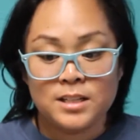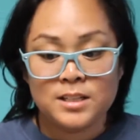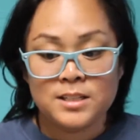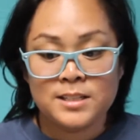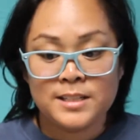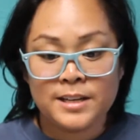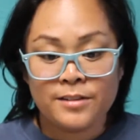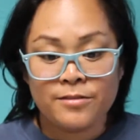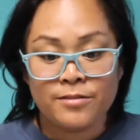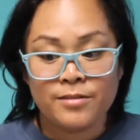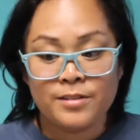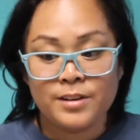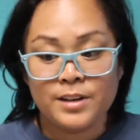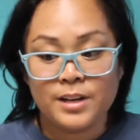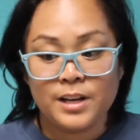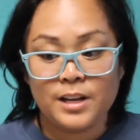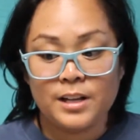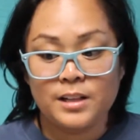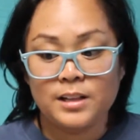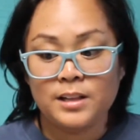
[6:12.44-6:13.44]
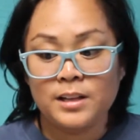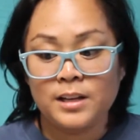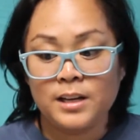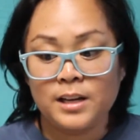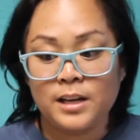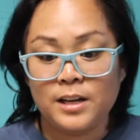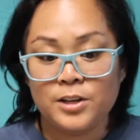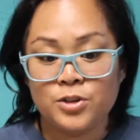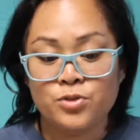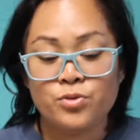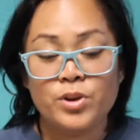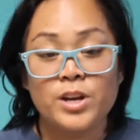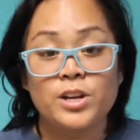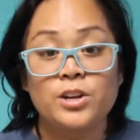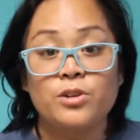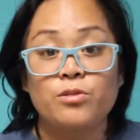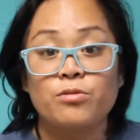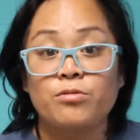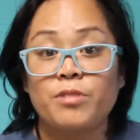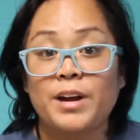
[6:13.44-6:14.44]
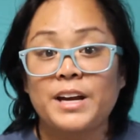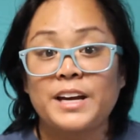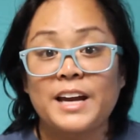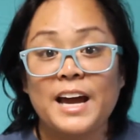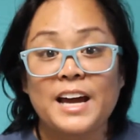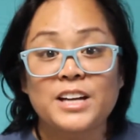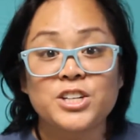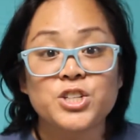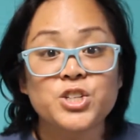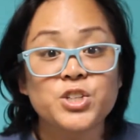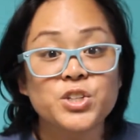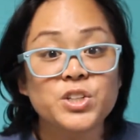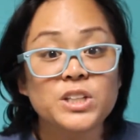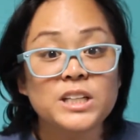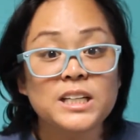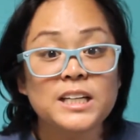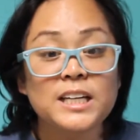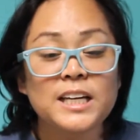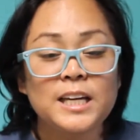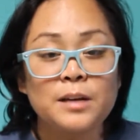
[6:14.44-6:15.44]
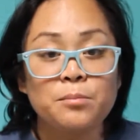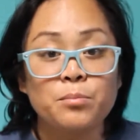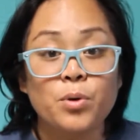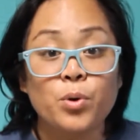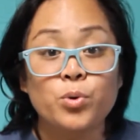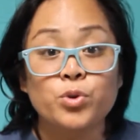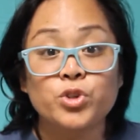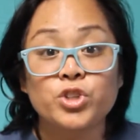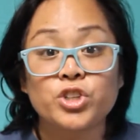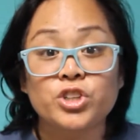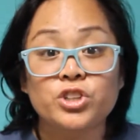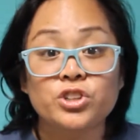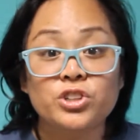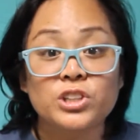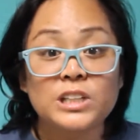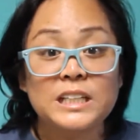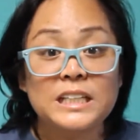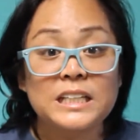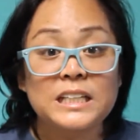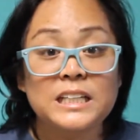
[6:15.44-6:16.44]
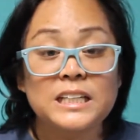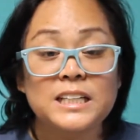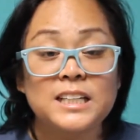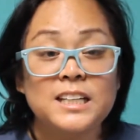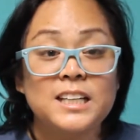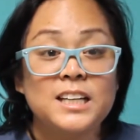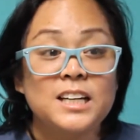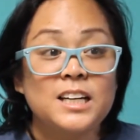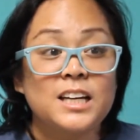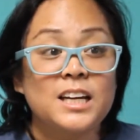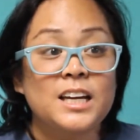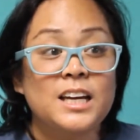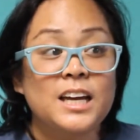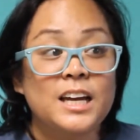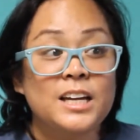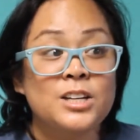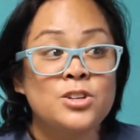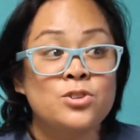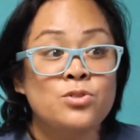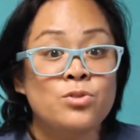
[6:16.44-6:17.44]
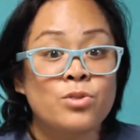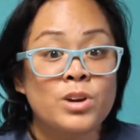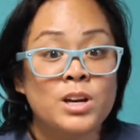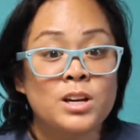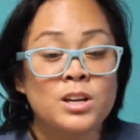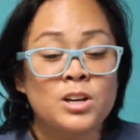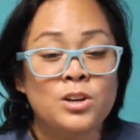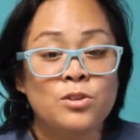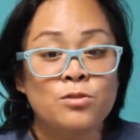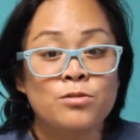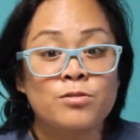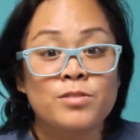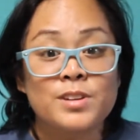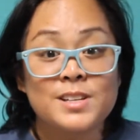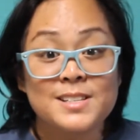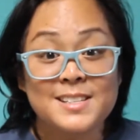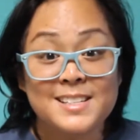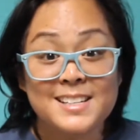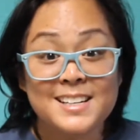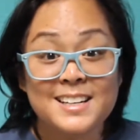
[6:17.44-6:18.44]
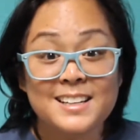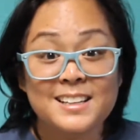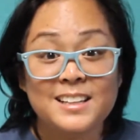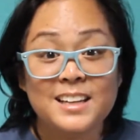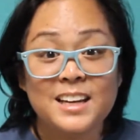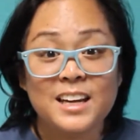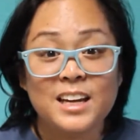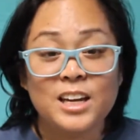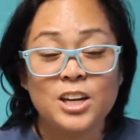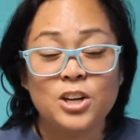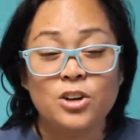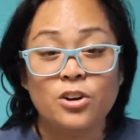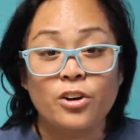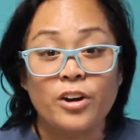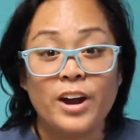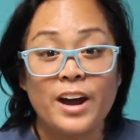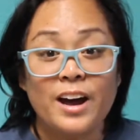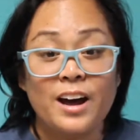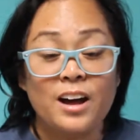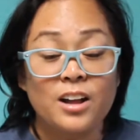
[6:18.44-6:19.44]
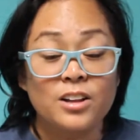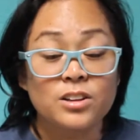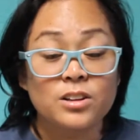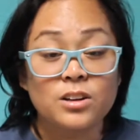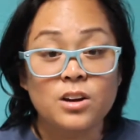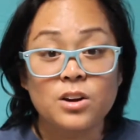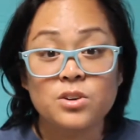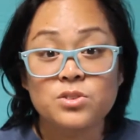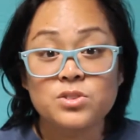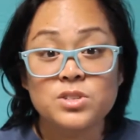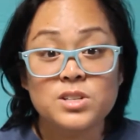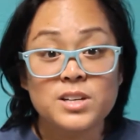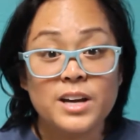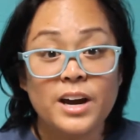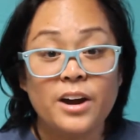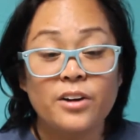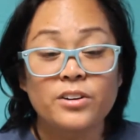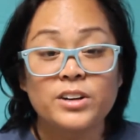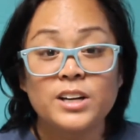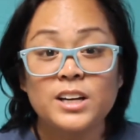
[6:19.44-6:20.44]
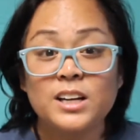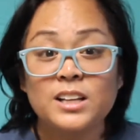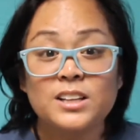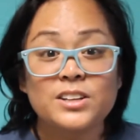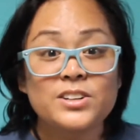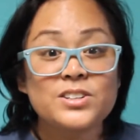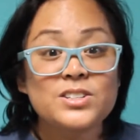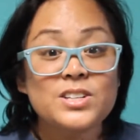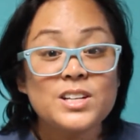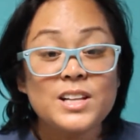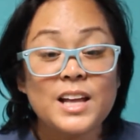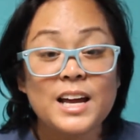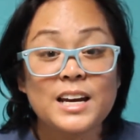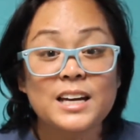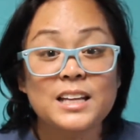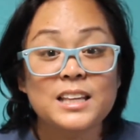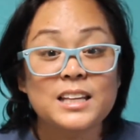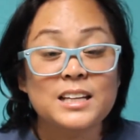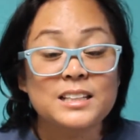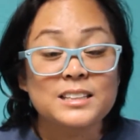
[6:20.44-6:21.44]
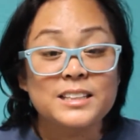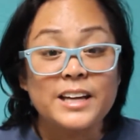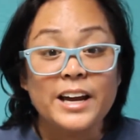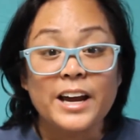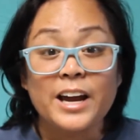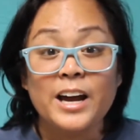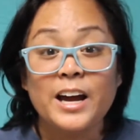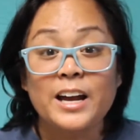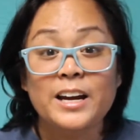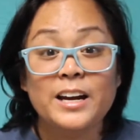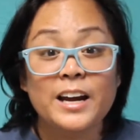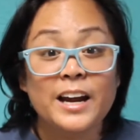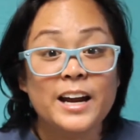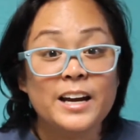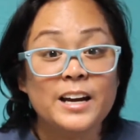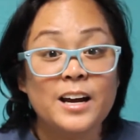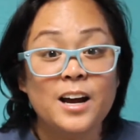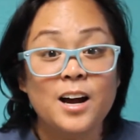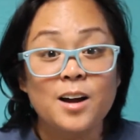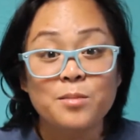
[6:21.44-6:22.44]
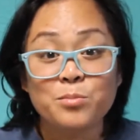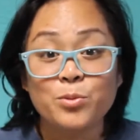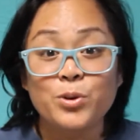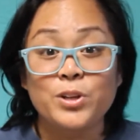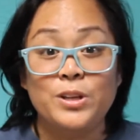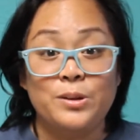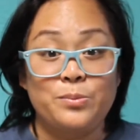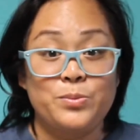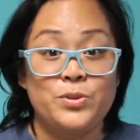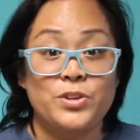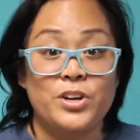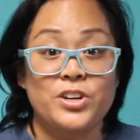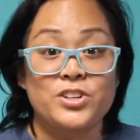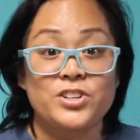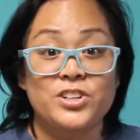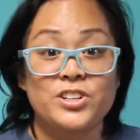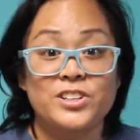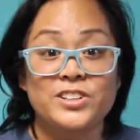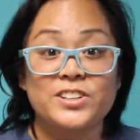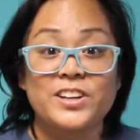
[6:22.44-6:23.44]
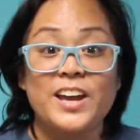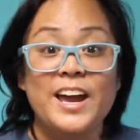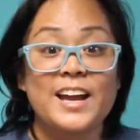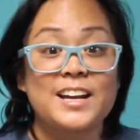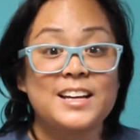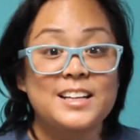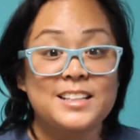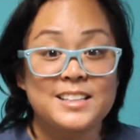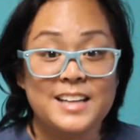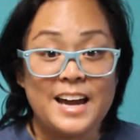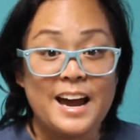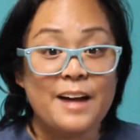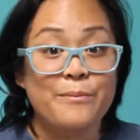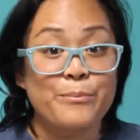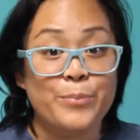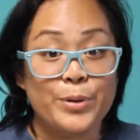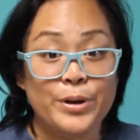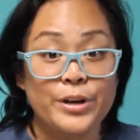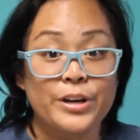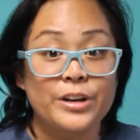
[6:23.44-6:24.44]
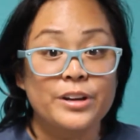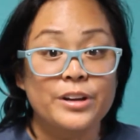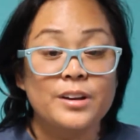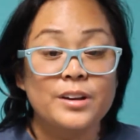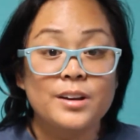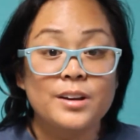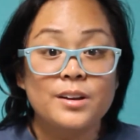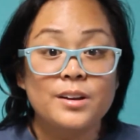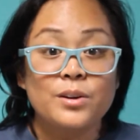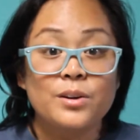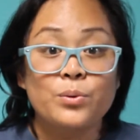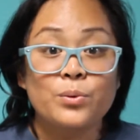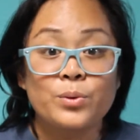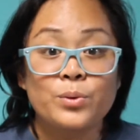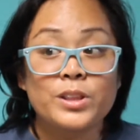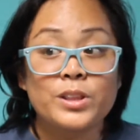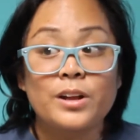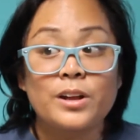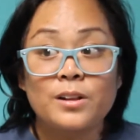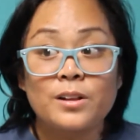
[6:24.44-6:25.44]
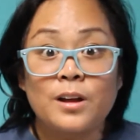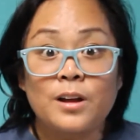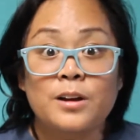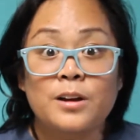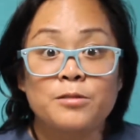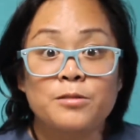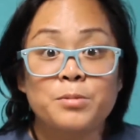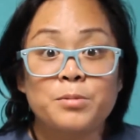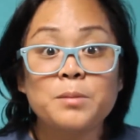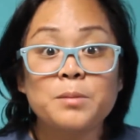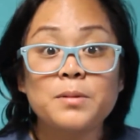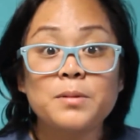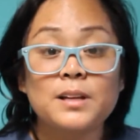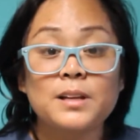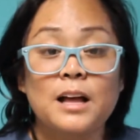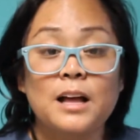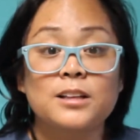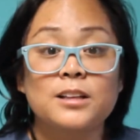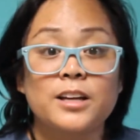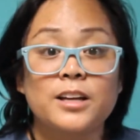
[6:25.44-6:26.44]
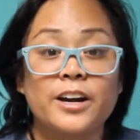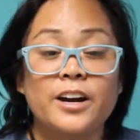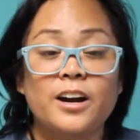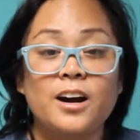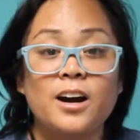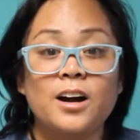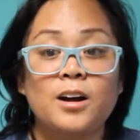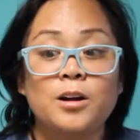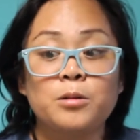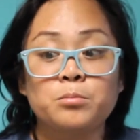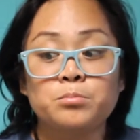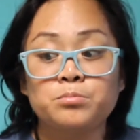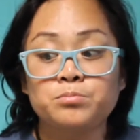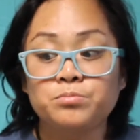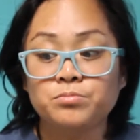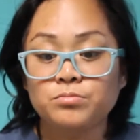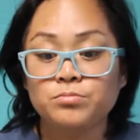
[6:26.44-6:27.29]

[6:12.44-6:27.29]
definitely drain you financially emotionally it can drain you physically your health goes down there's a lot of things that could can come with obsessions, and it's happened with a lot of people out there. Um,